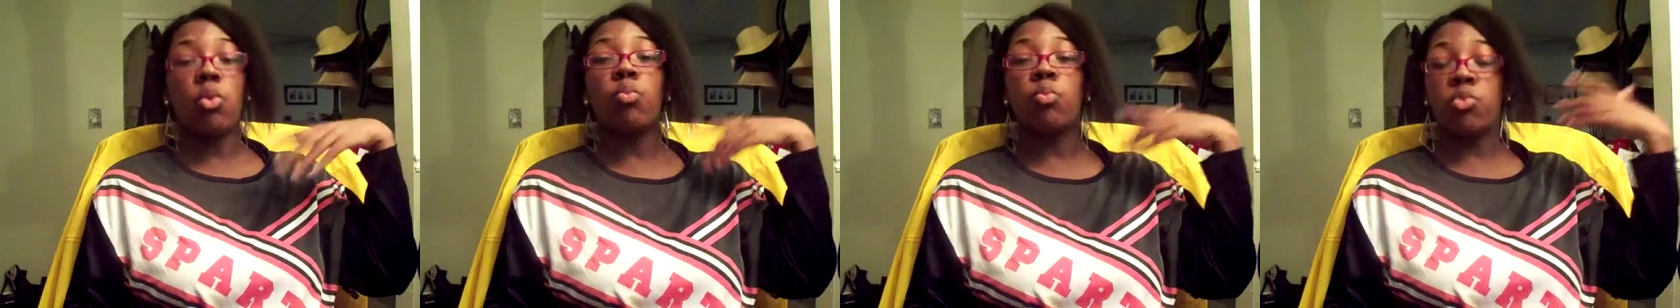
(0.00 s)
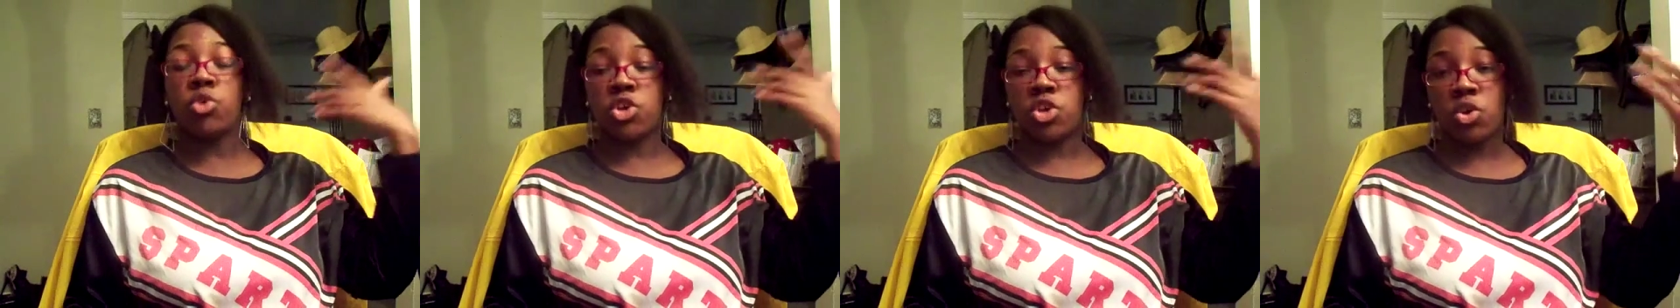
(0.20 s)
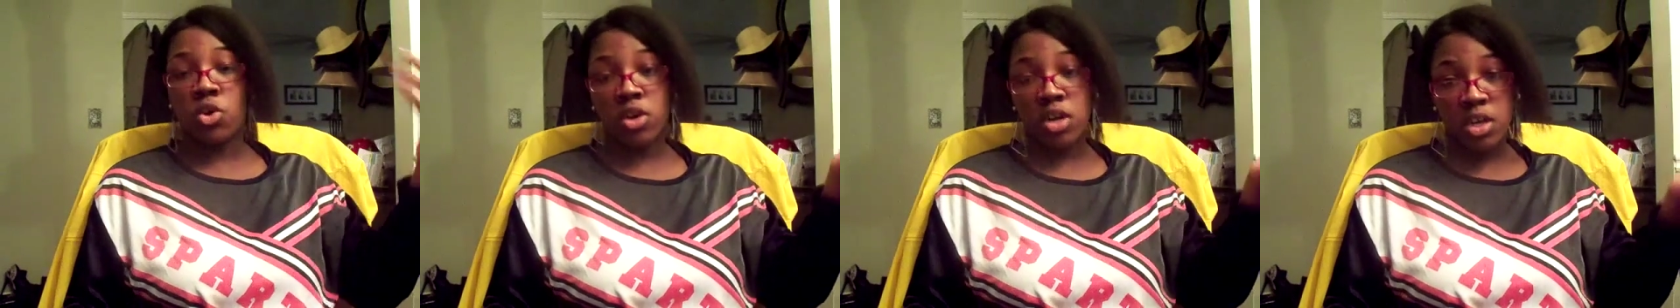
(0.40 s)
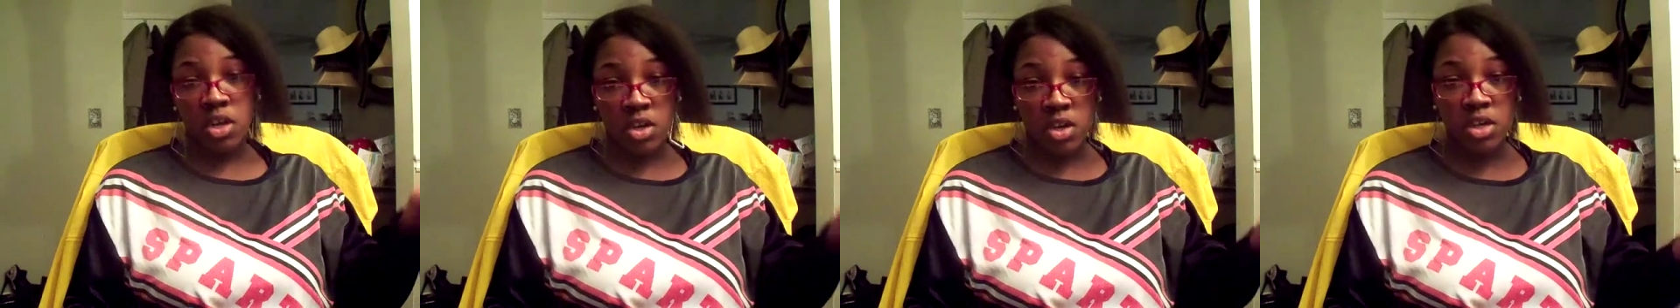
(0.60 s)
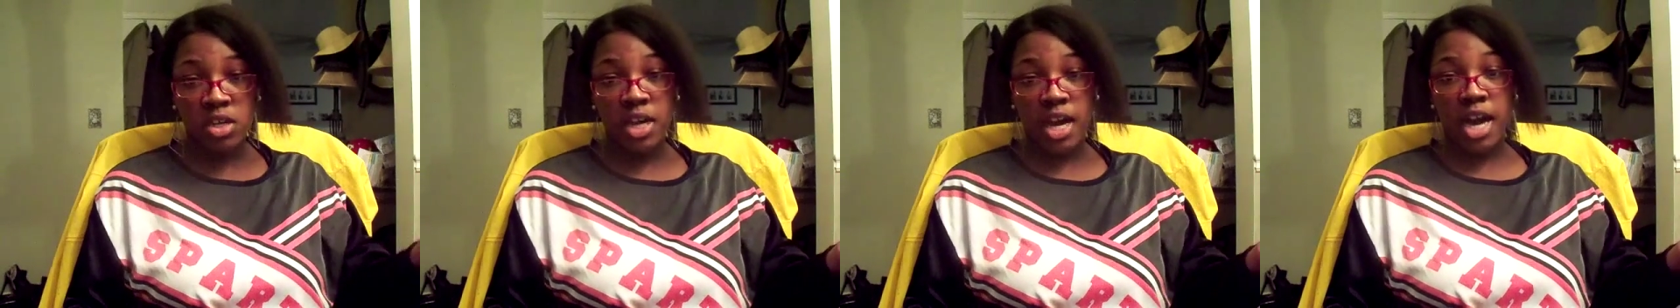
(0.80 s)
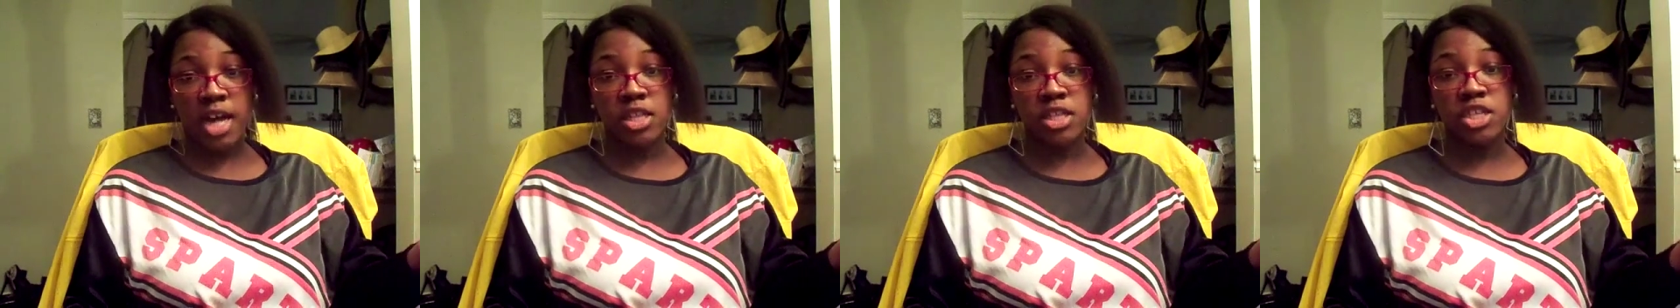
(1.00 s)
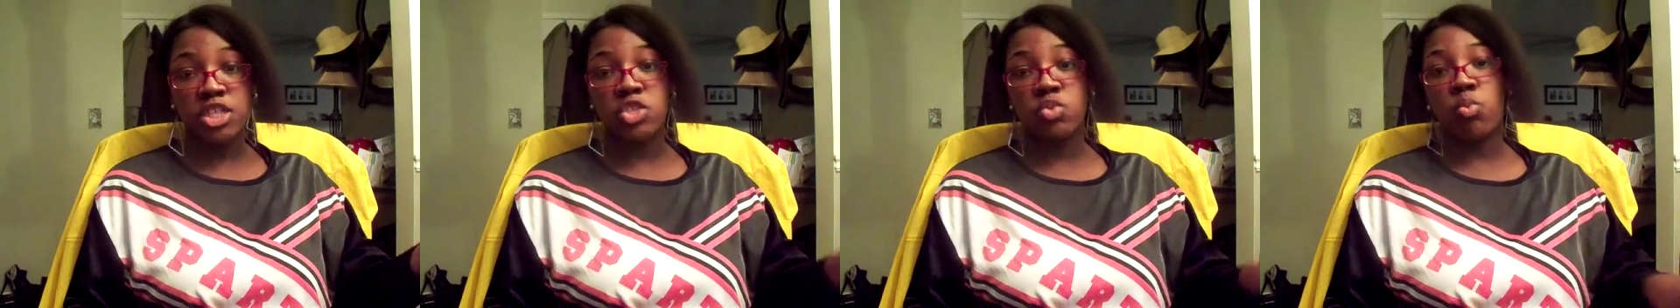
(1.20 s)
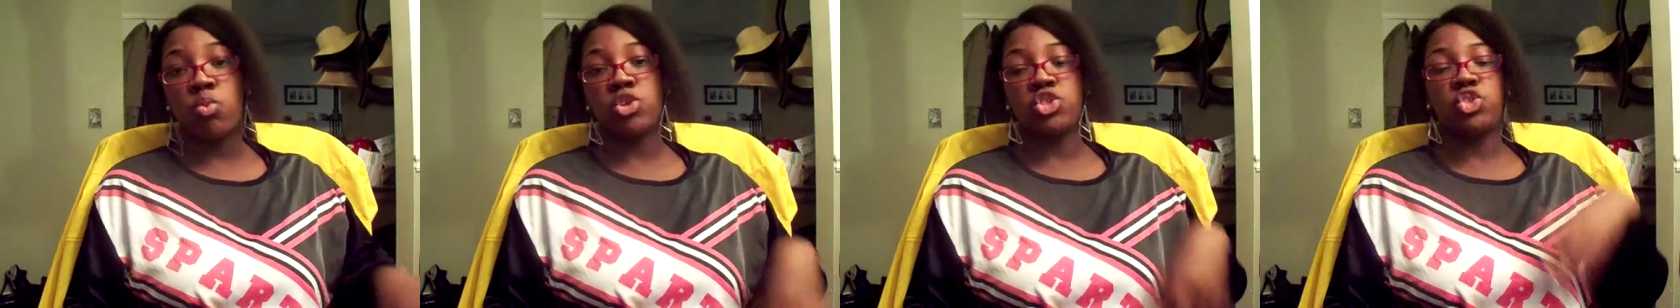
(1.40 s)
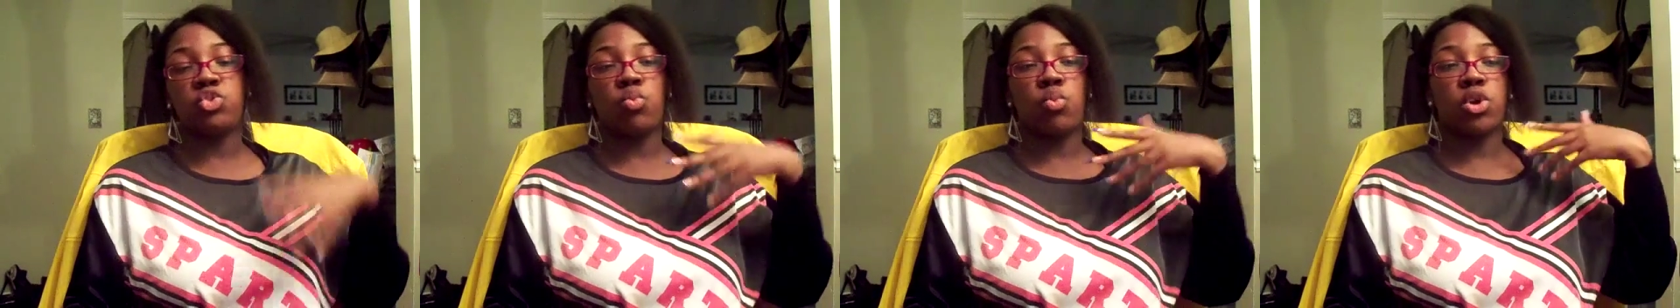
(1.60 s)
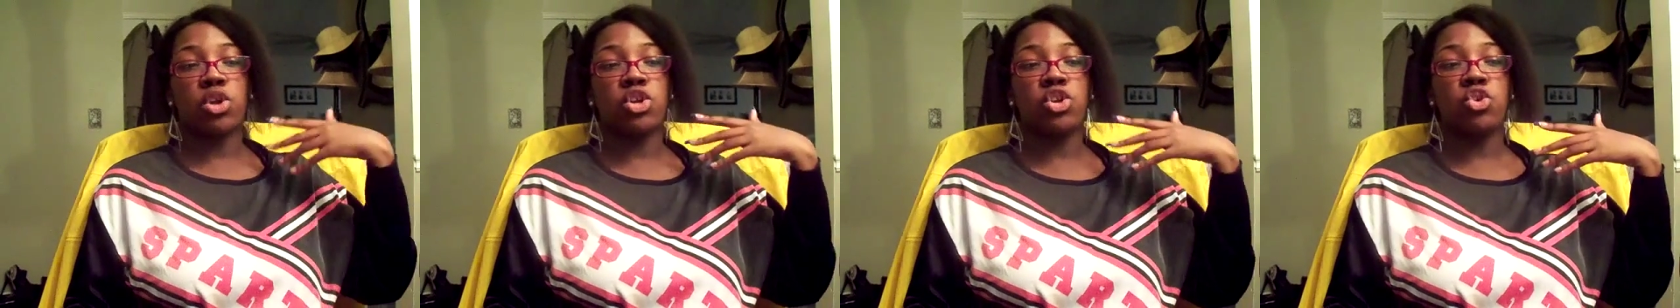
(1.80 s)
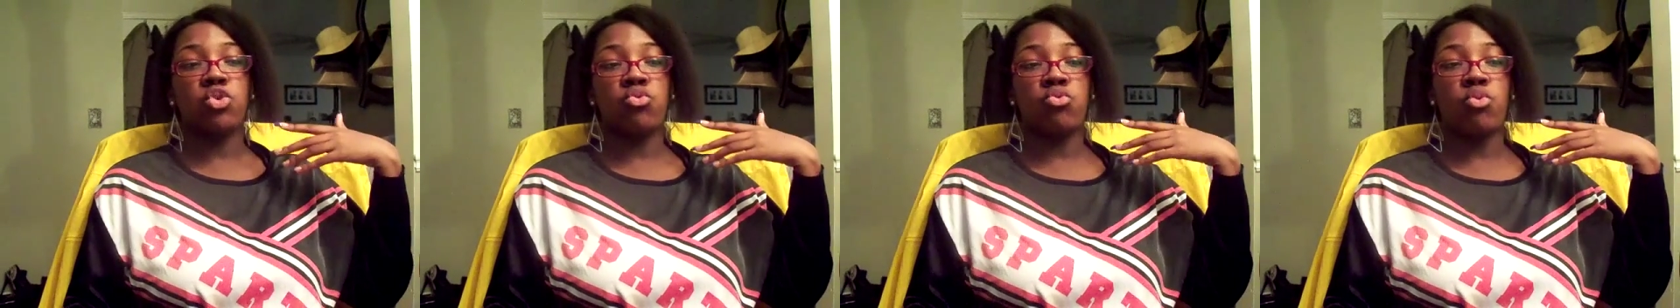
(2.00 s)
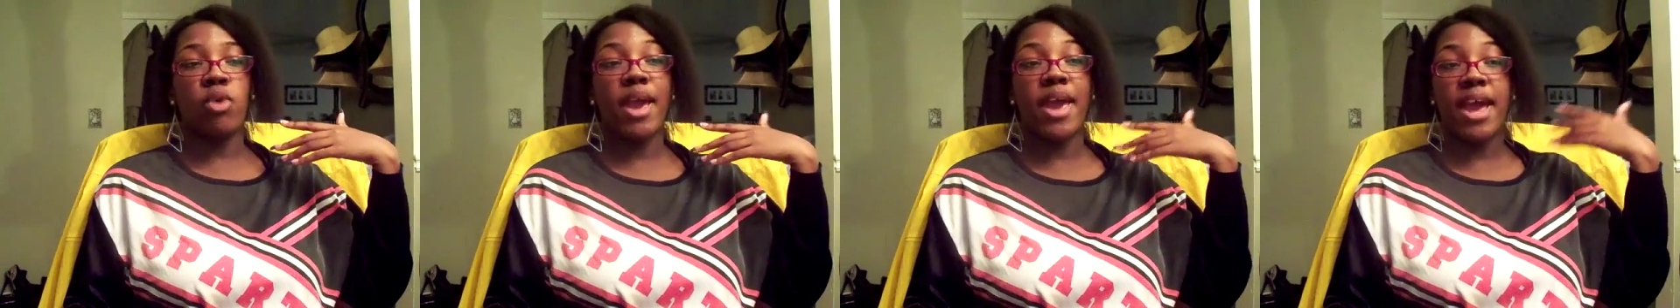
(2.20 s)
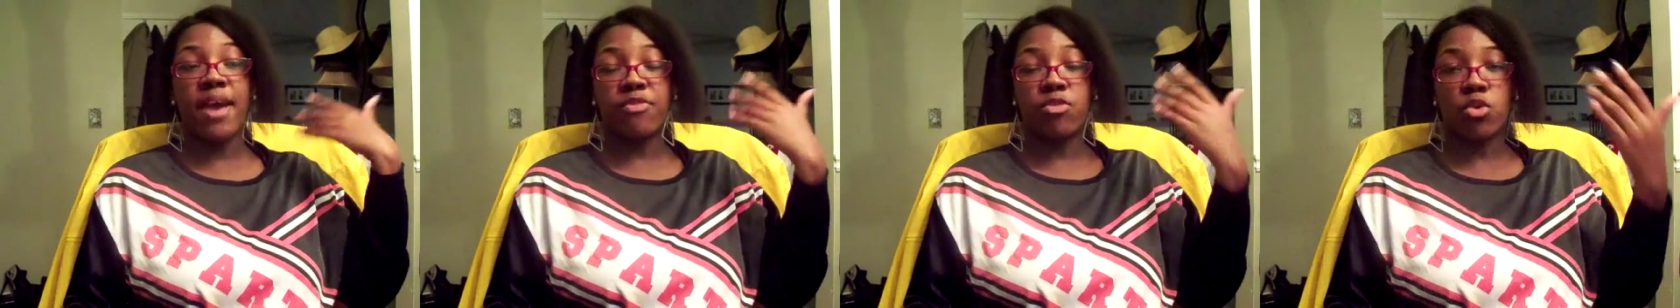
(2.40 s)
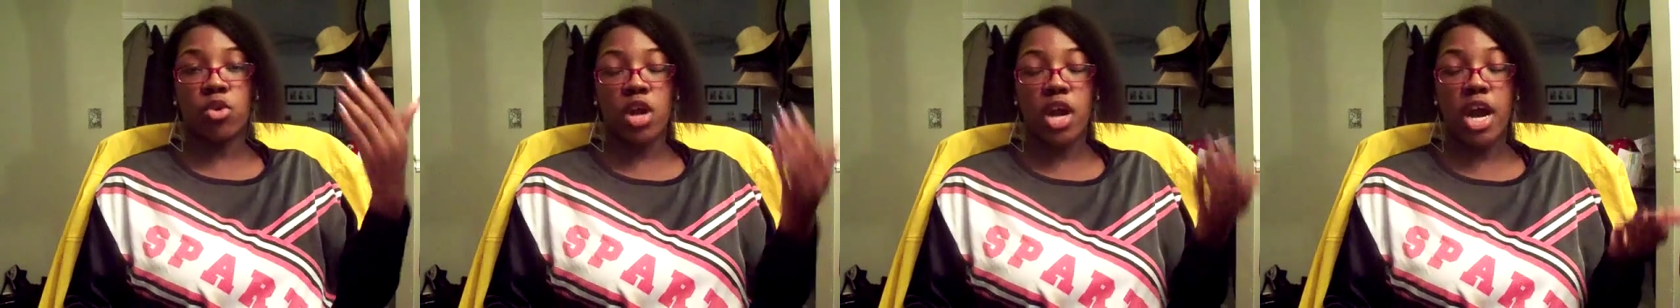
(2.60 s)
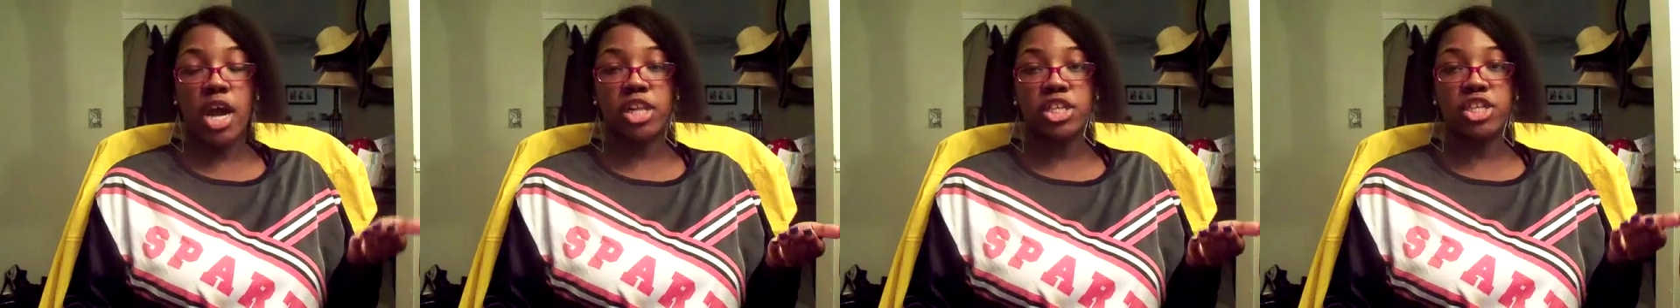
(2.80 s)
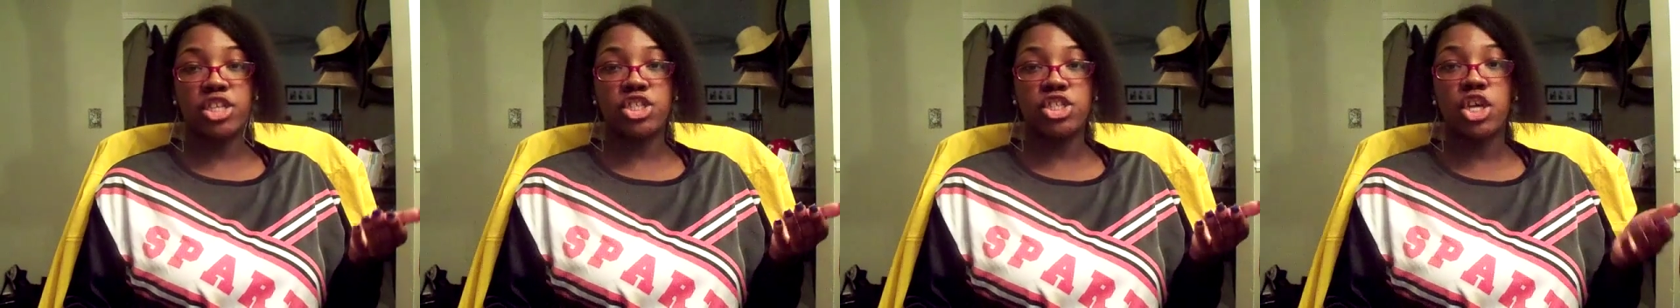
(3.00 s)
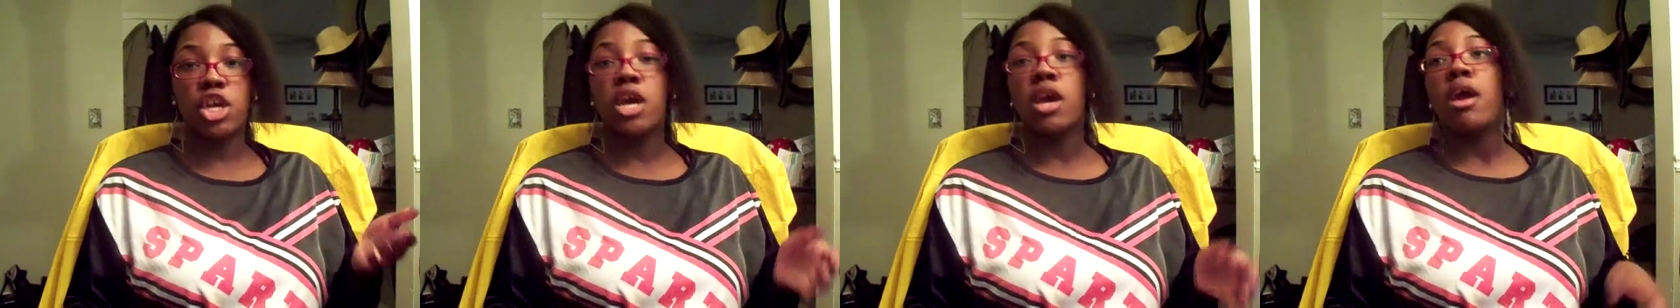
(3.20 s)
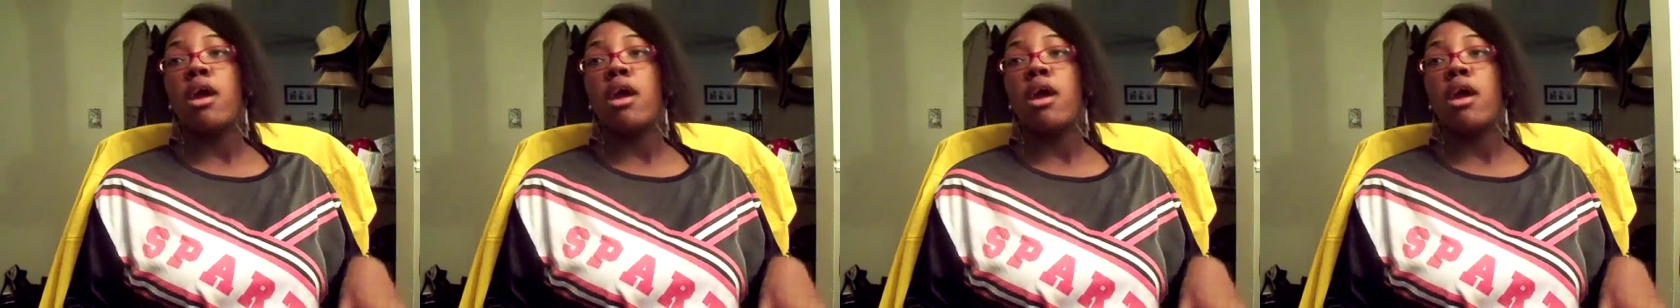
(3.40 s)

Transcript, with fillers: When you're going to go to college, what you want to do after college,